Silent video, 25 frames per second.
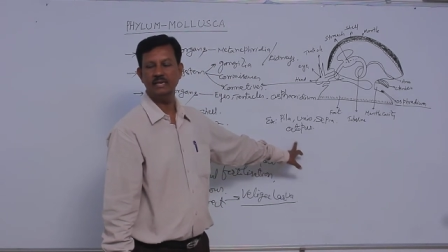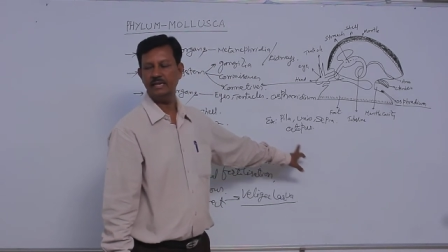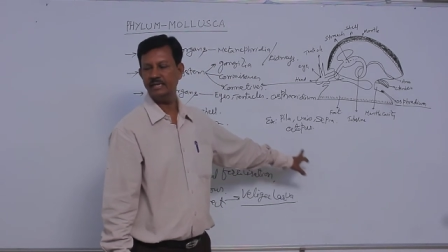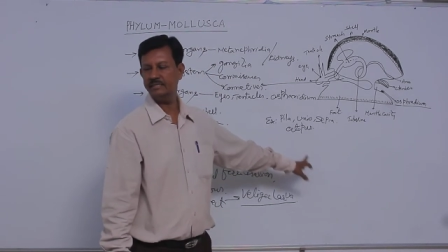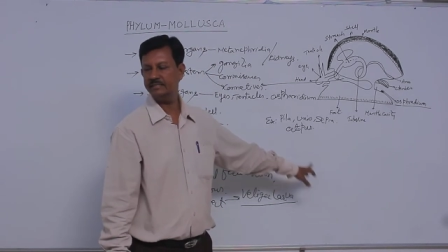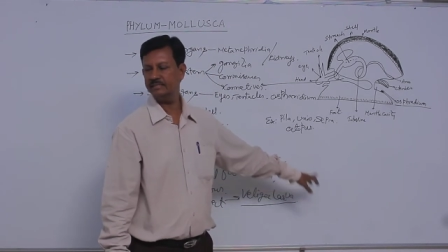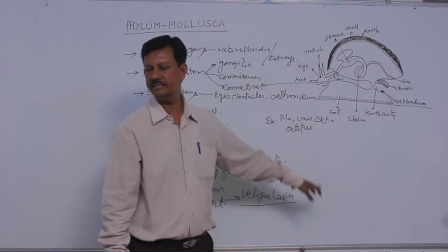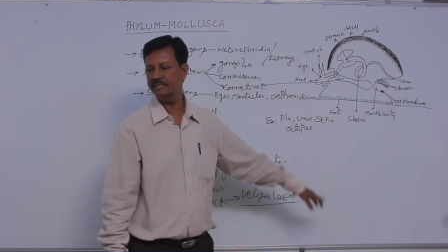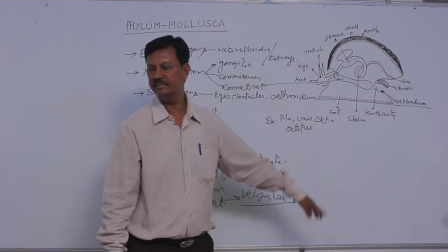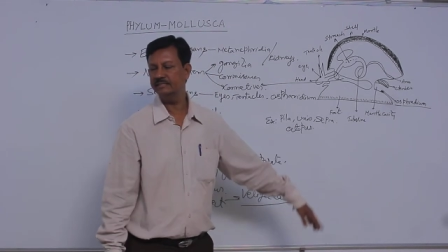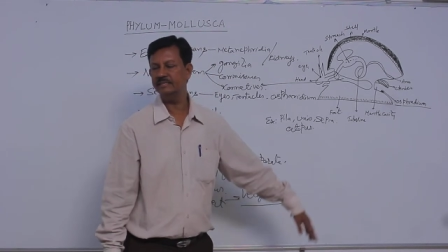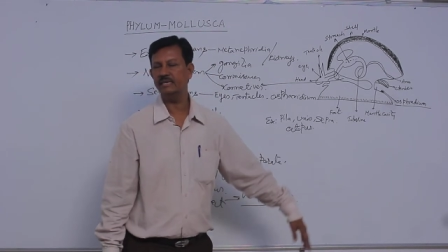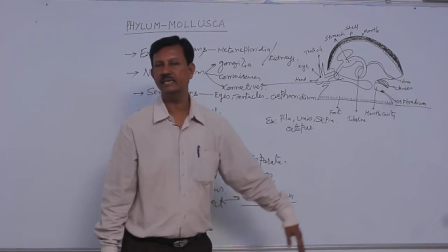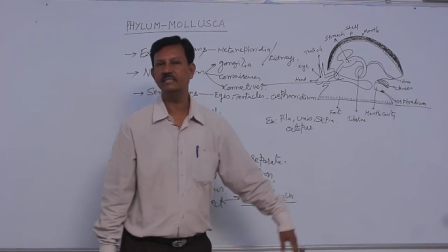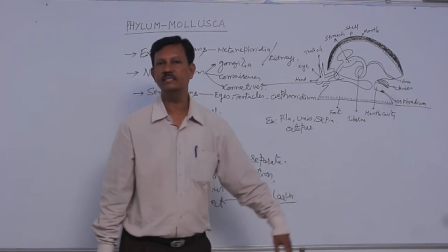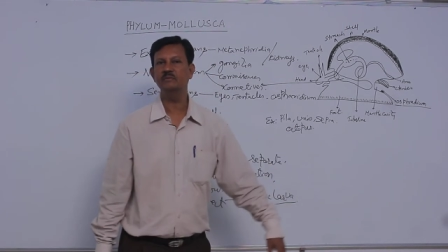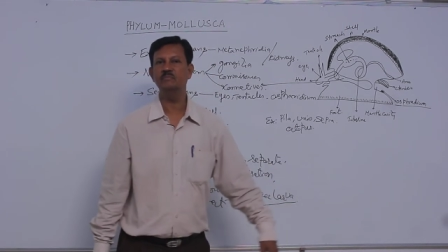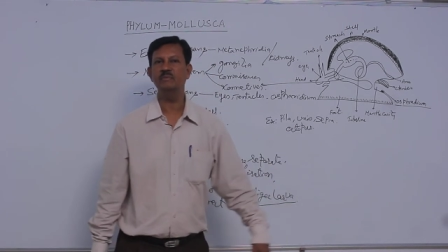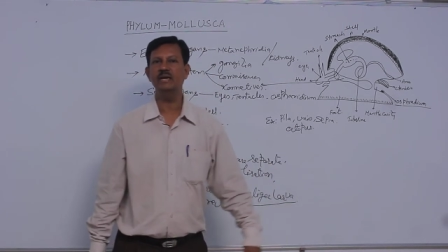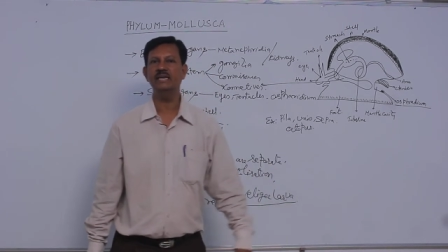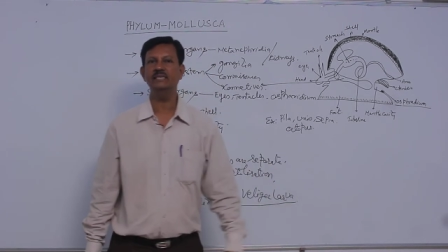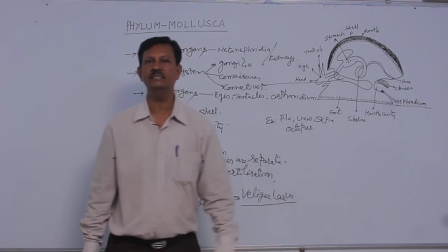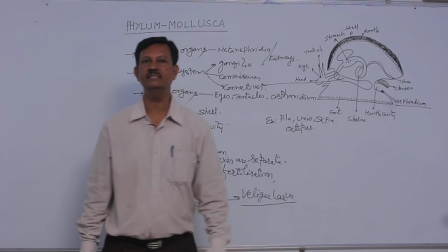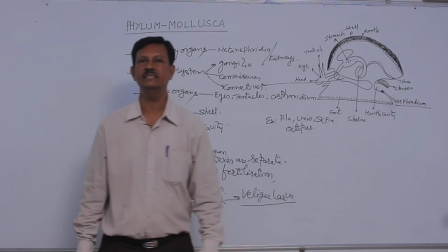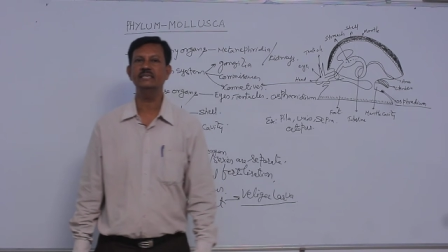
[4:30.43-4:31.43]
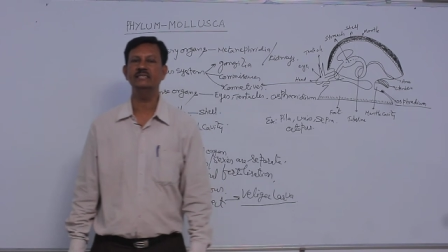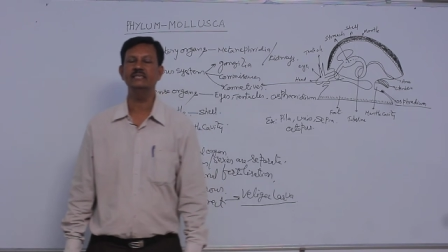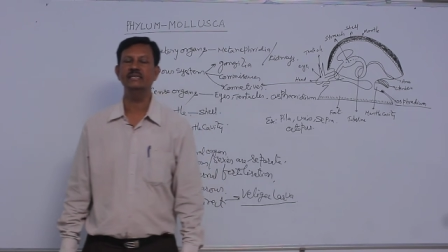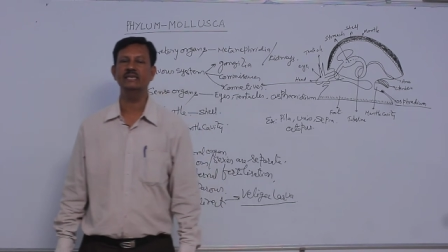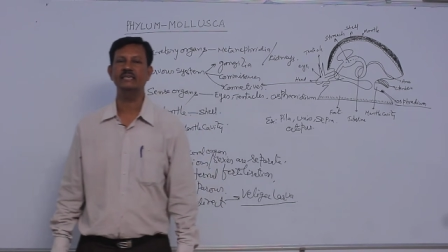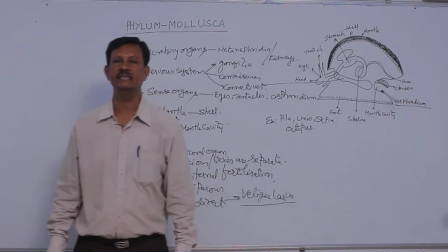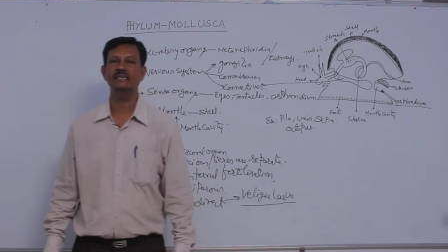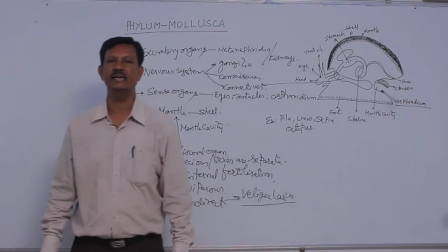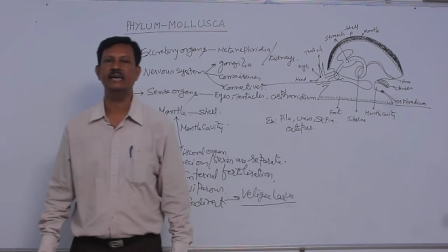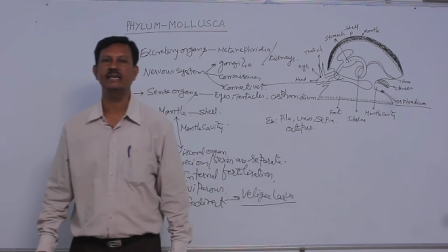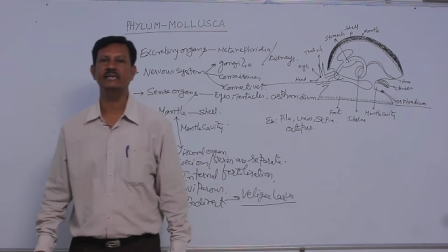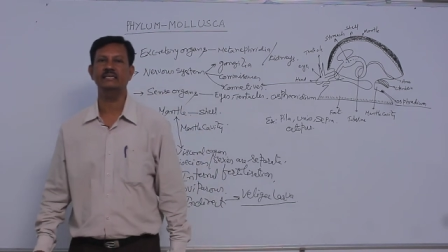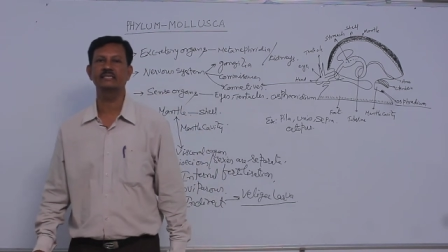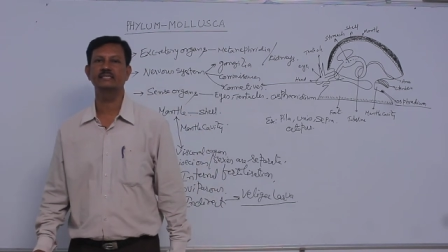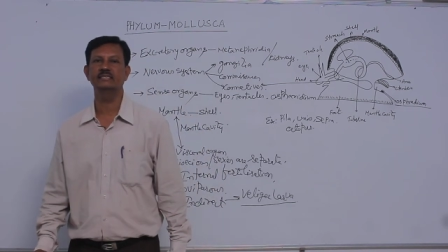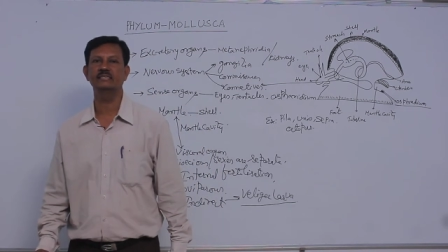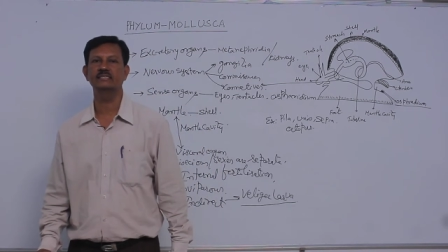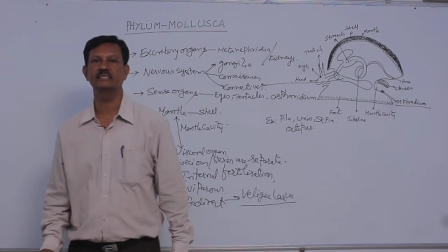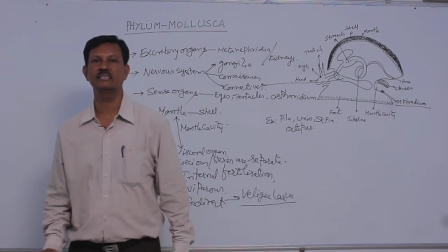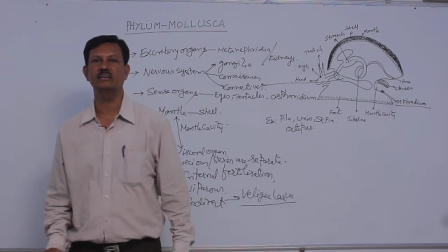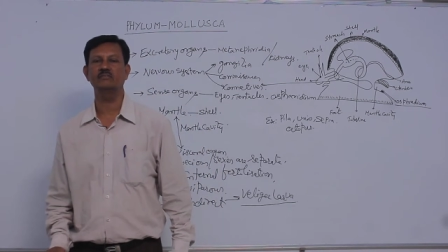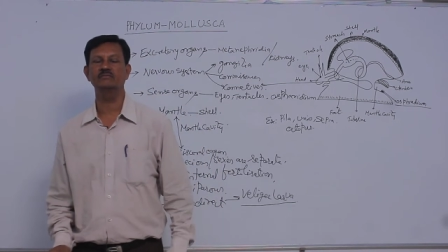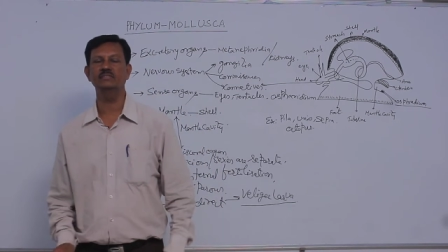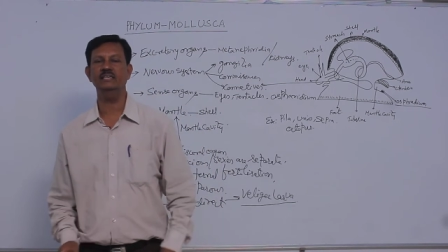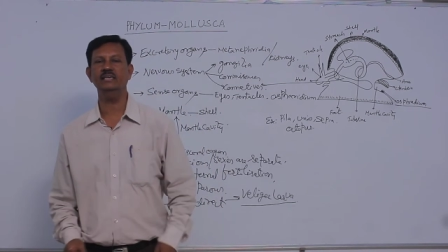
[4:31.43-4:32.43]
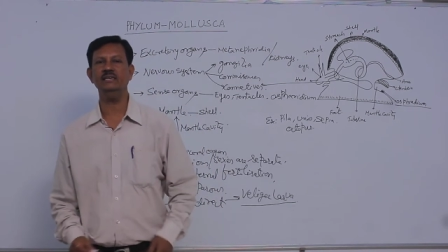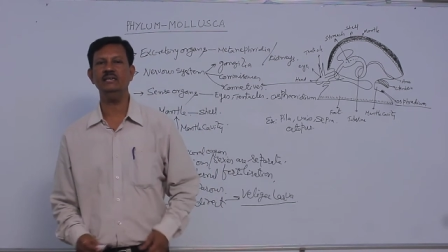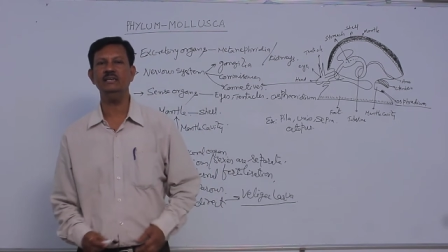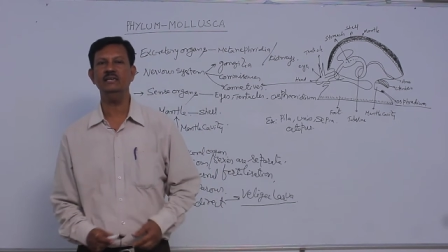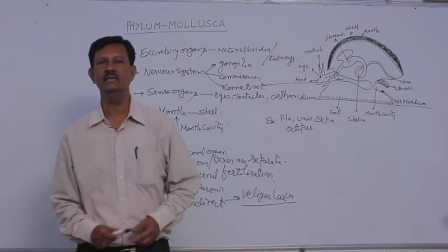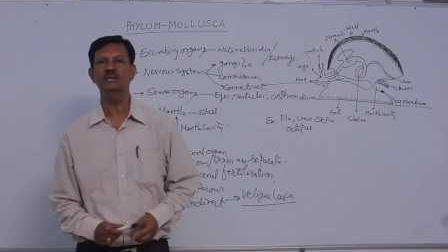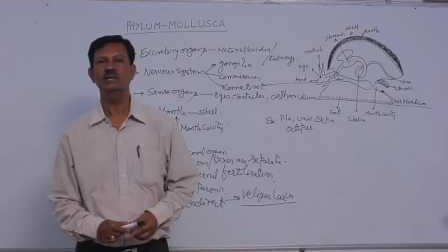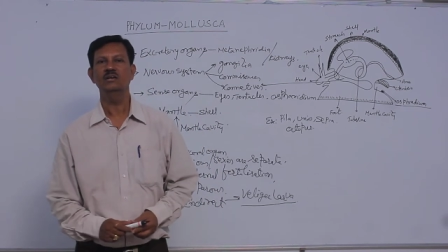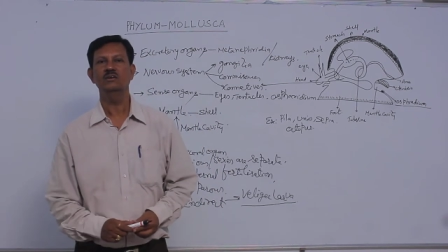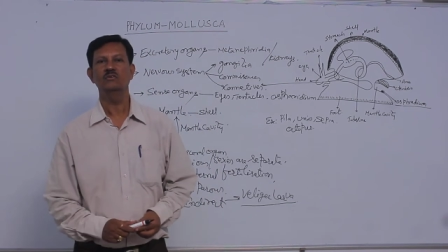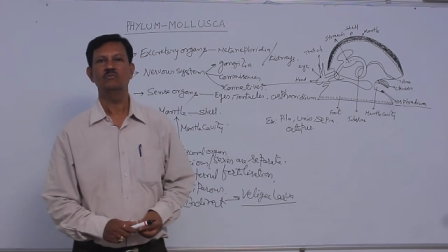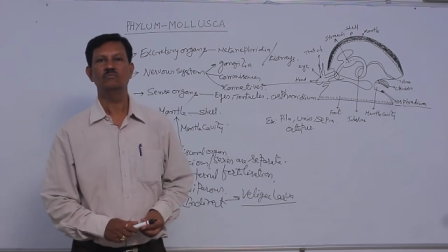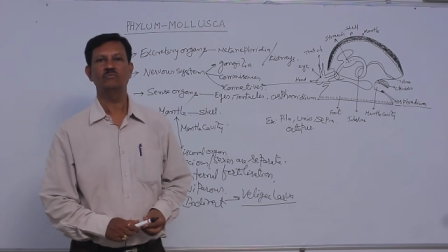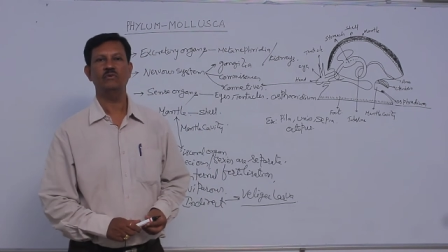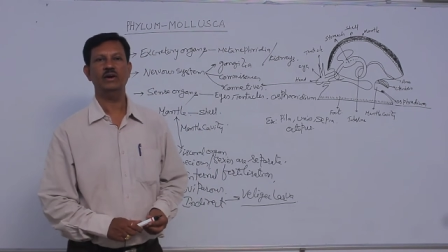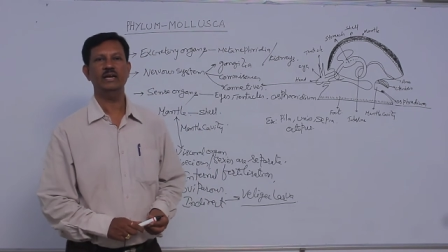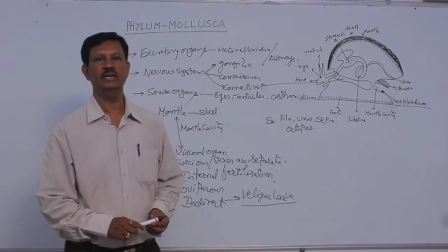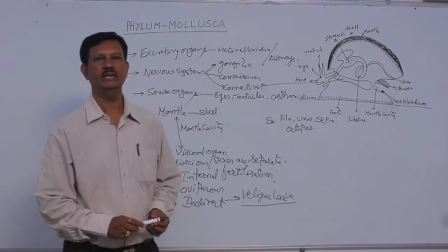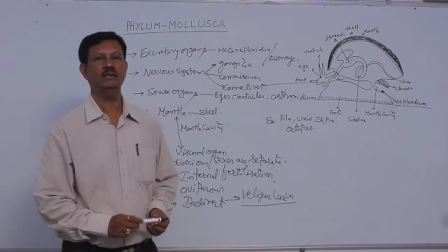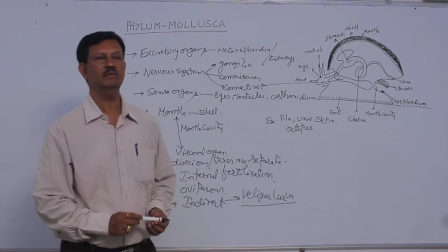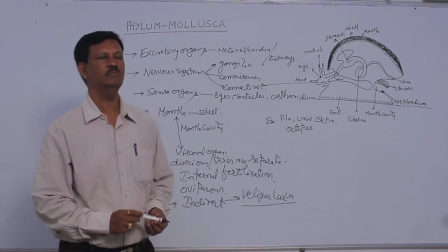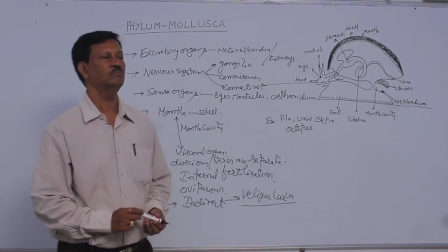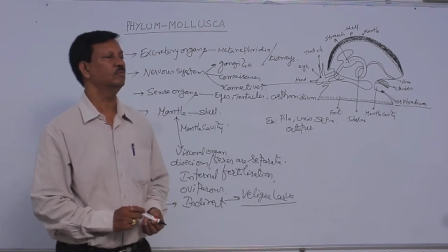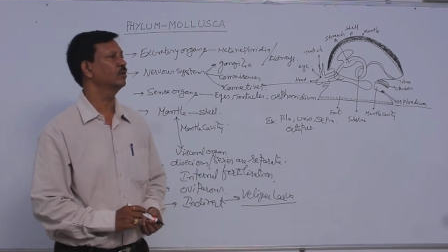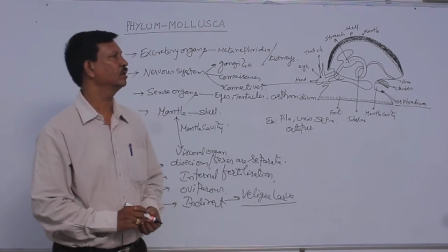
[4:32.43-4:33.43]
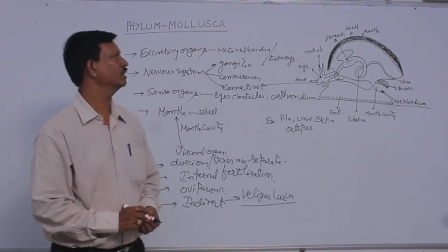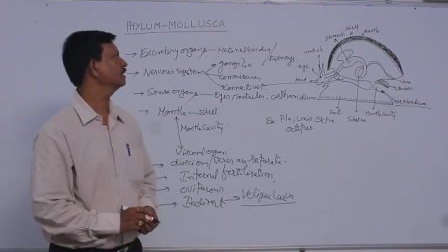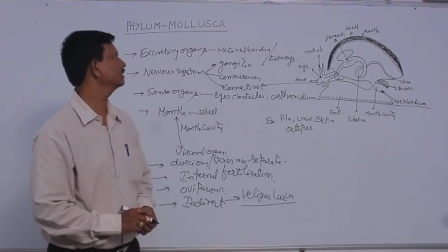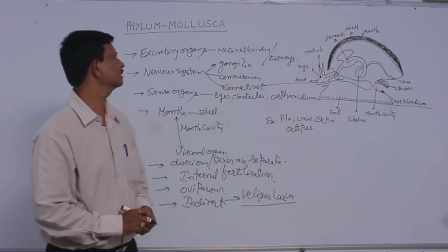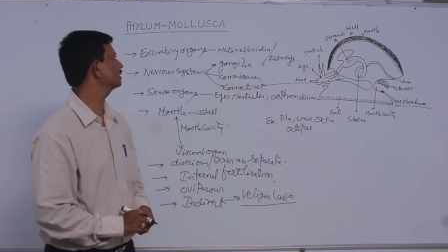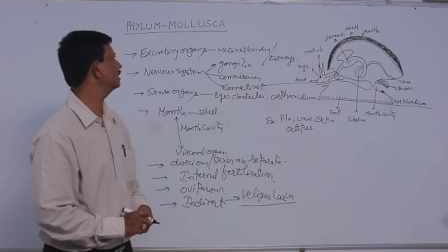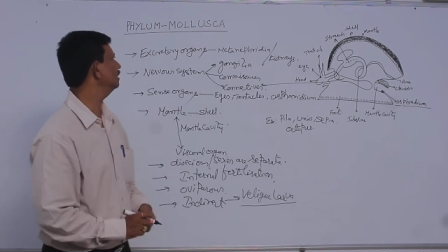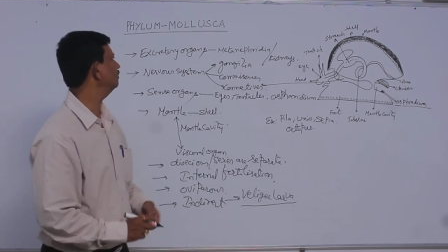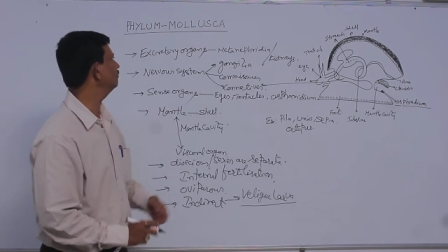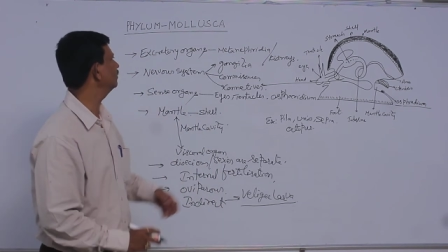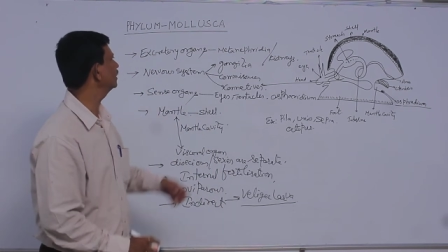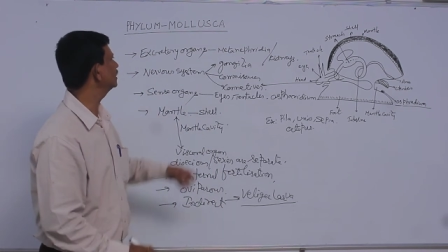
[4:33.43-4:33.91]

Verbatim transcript: Yes, these are the main general characters of the phylum Mollusca.